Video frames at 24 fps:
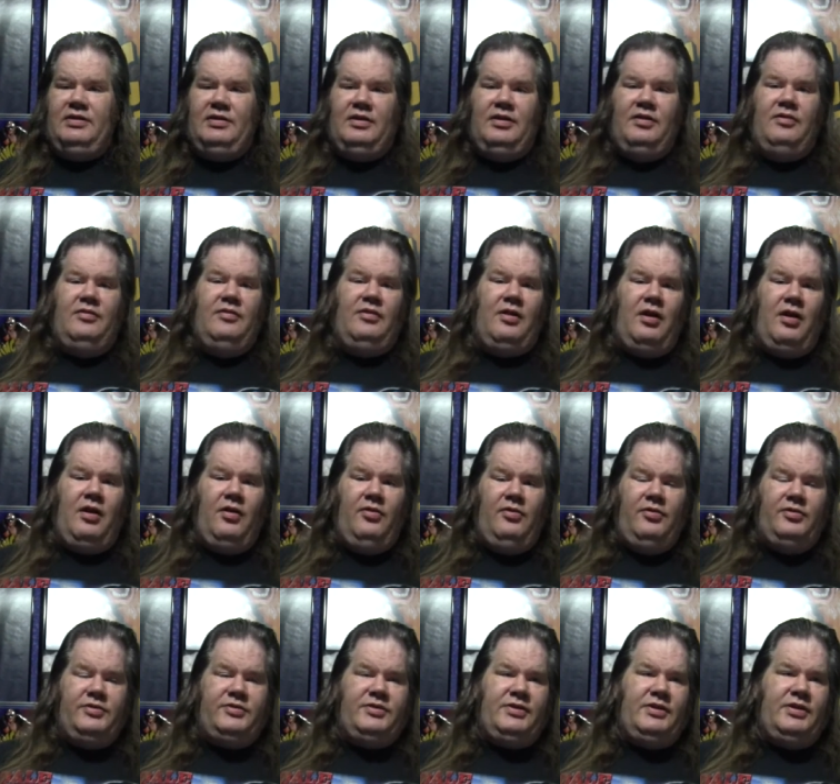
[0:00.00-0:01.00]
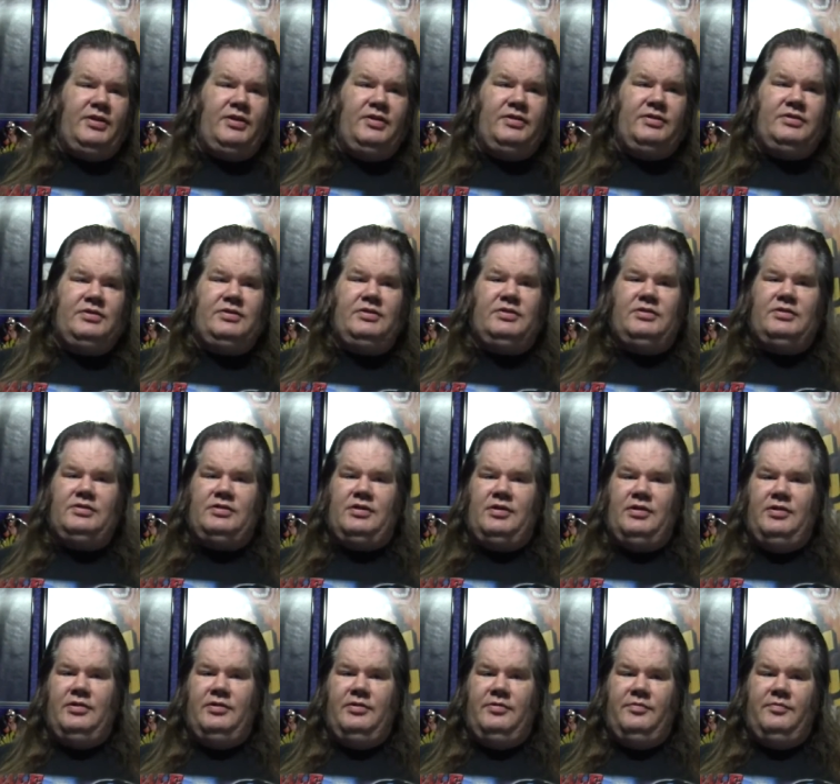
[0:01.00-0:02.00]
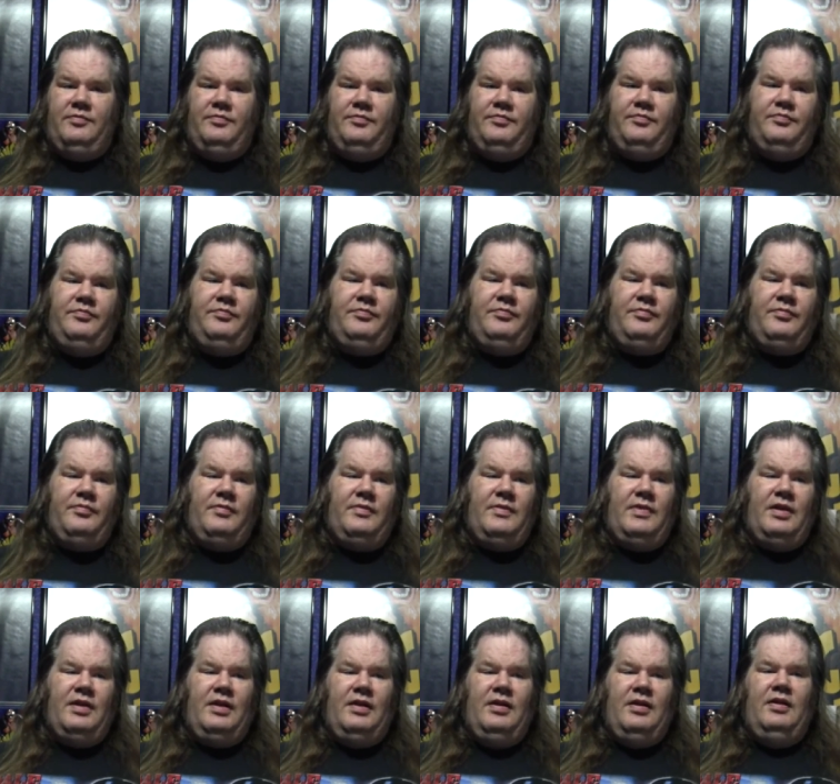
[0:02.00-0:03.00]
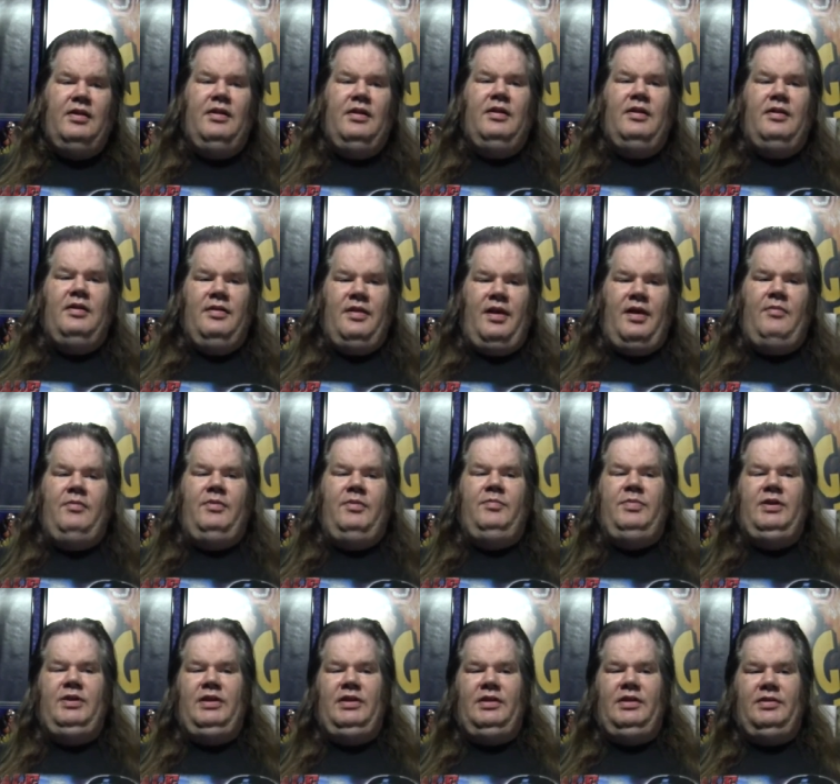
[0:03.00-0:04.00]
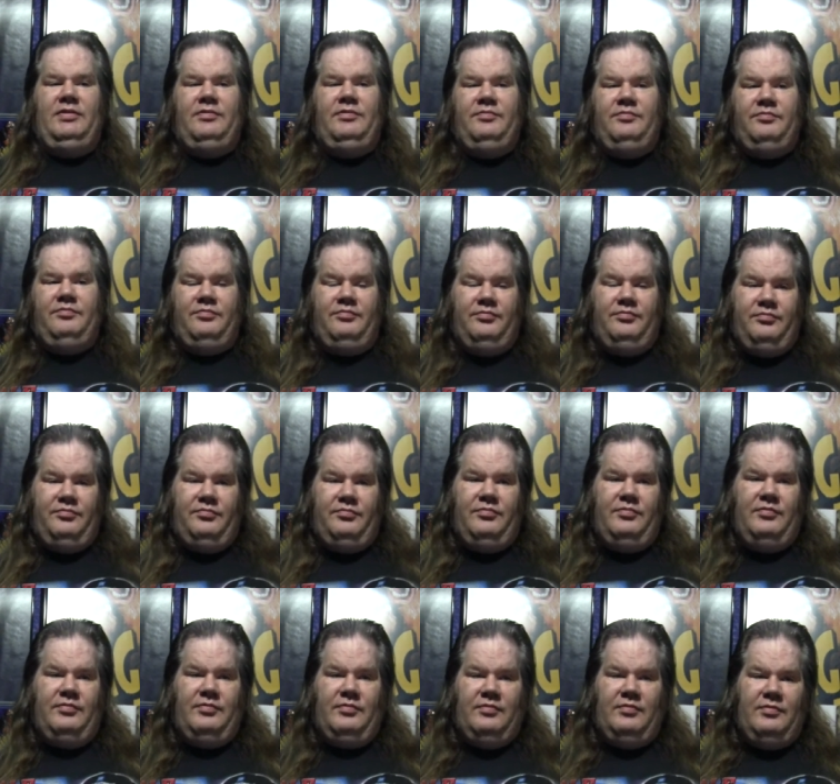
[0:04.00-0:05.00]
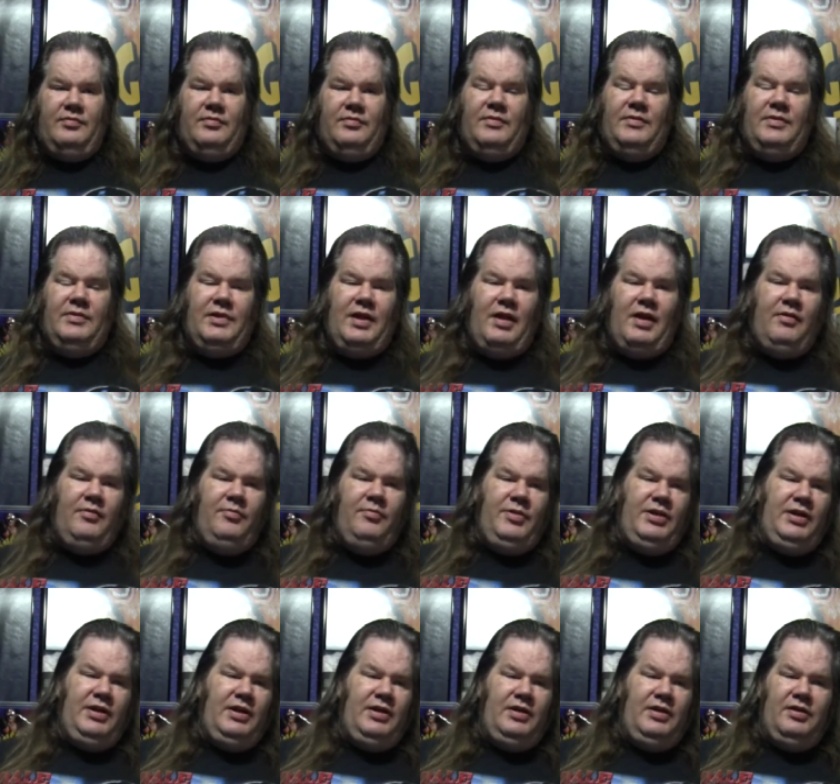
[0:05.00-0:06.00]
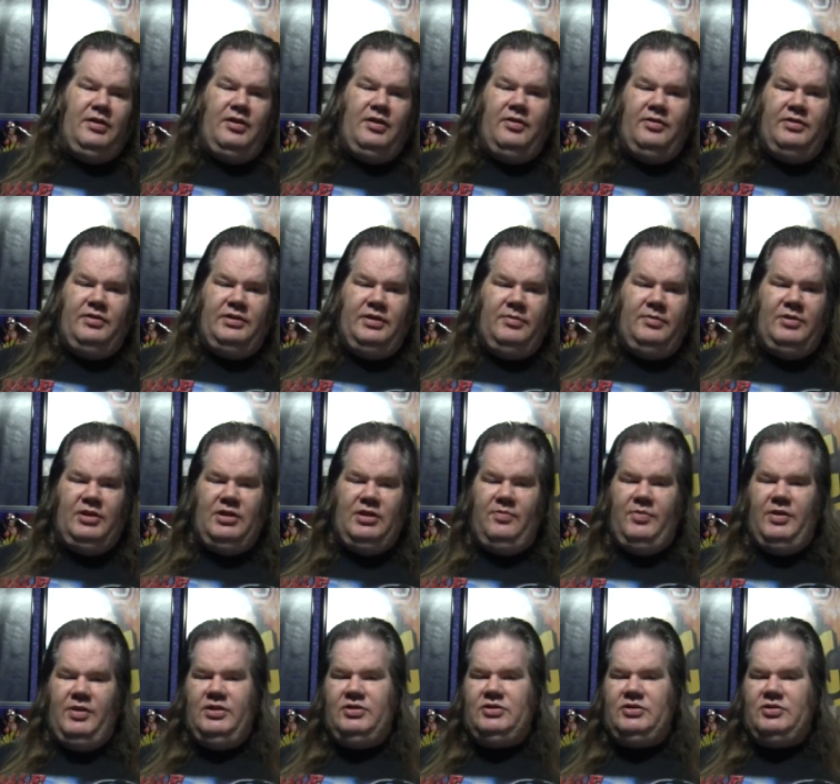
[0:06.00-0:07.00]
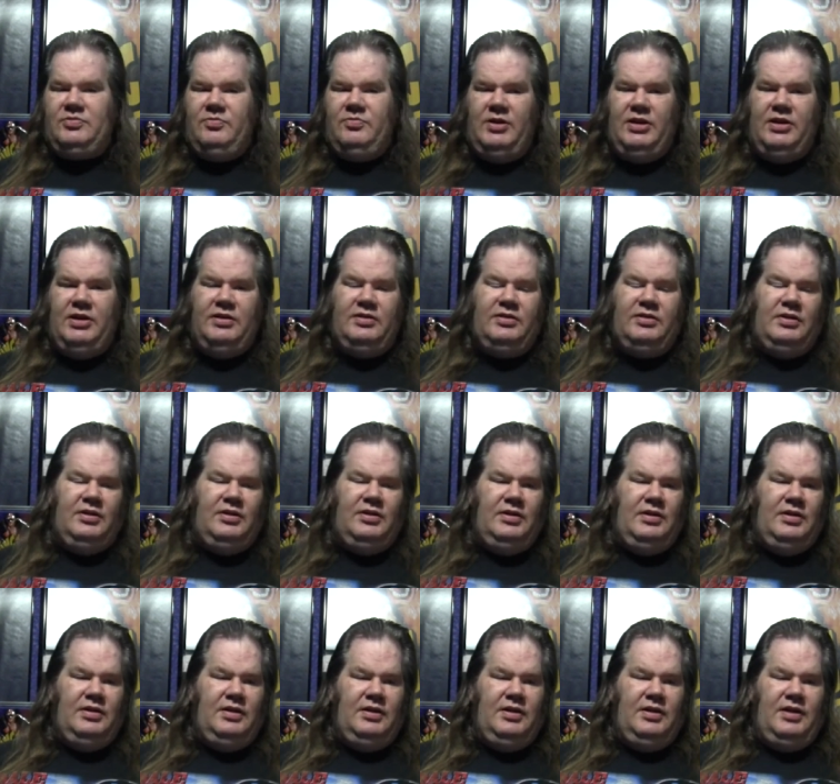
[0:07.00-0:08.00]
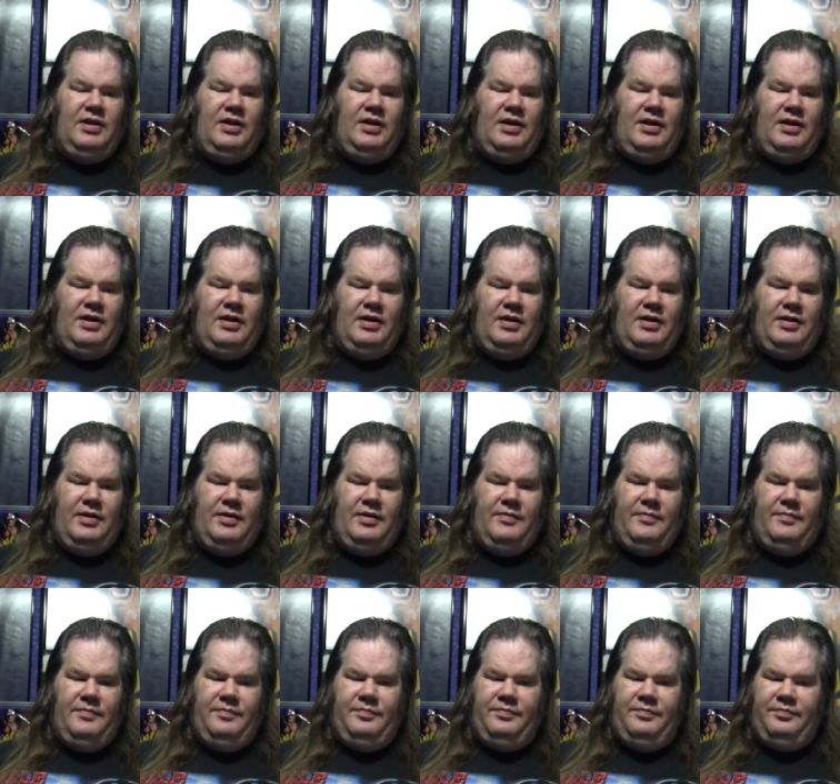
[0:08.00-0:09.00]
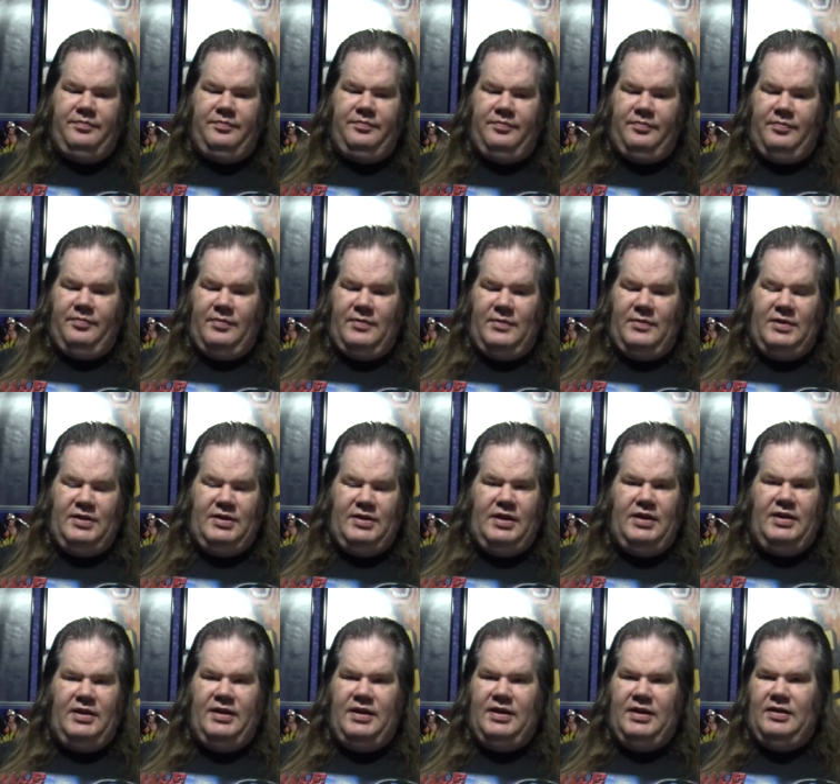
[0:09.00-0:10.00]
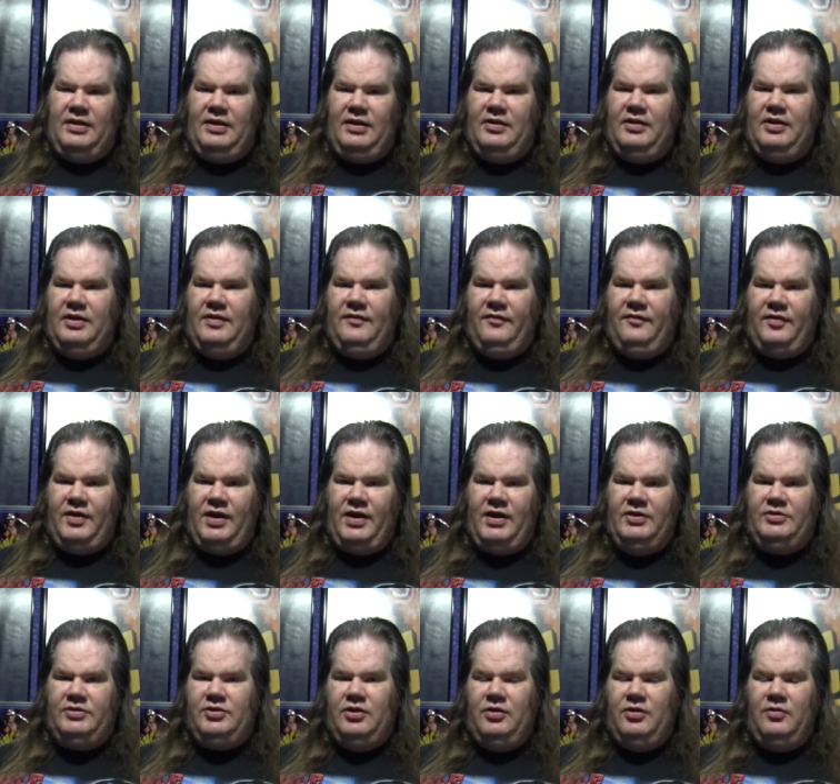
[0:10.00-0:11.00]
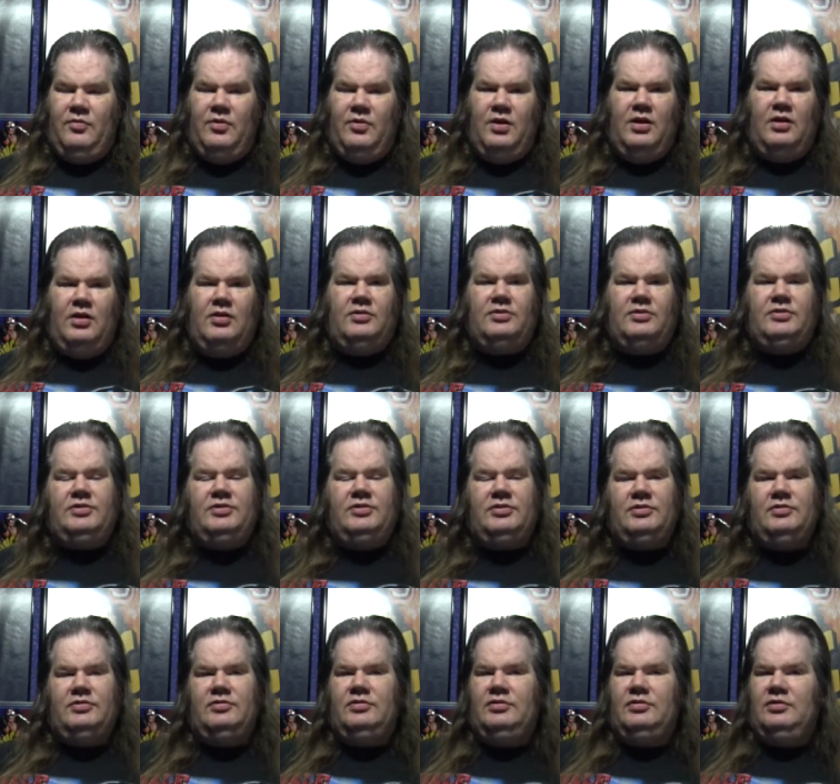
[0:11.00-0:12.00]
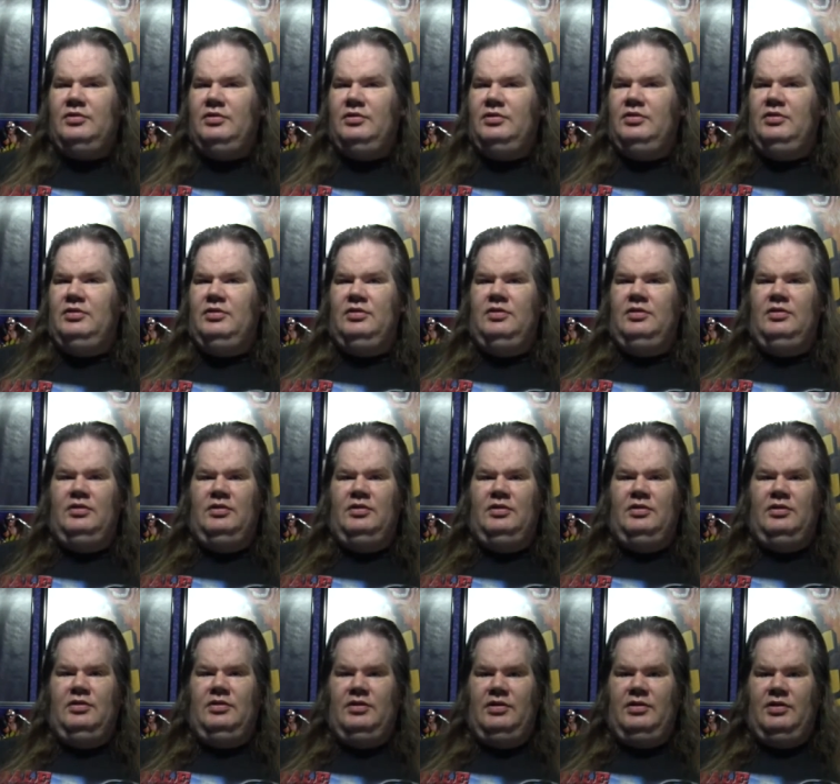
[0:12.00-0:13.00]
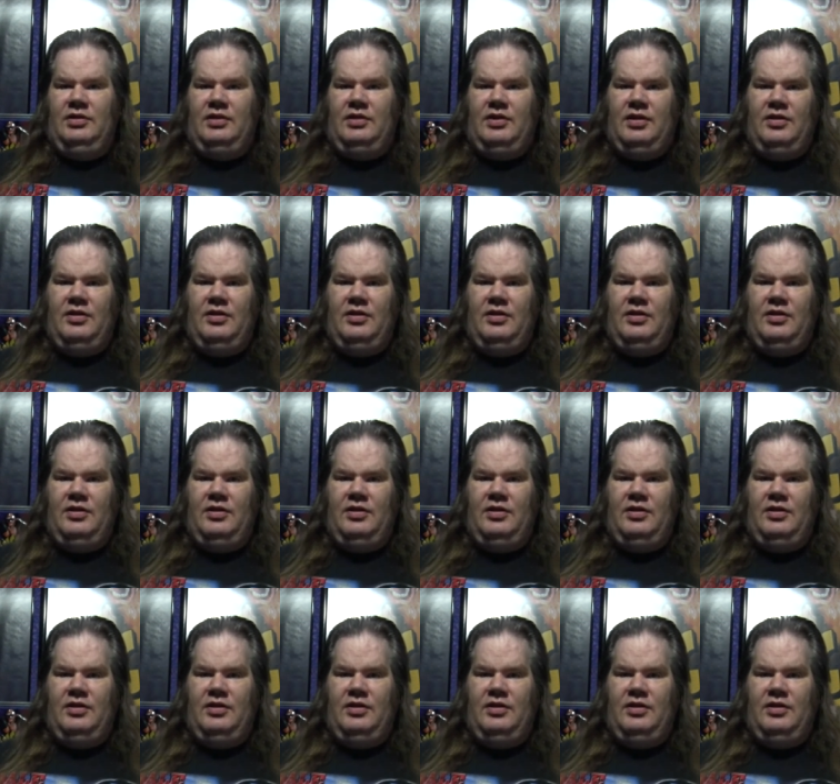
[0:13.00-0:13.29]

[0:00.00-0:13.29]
you know, all those songs. So that would be it, you know. Timothy B. Schmidt, Don Henley, Glenn Frey, Joe Walsh, you